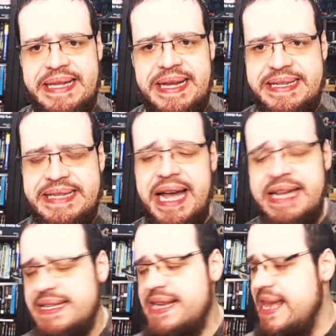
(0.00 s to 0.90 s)
like
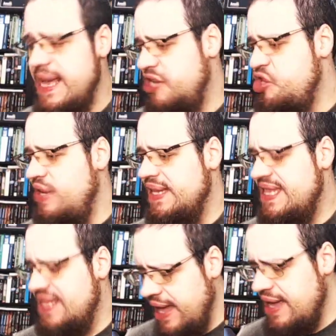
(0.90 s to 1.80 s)
that, they actually
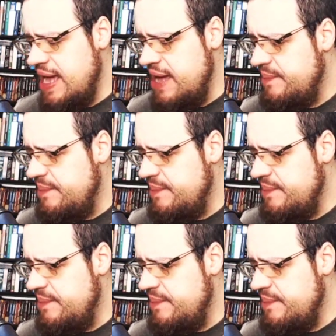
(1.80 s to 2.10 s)
think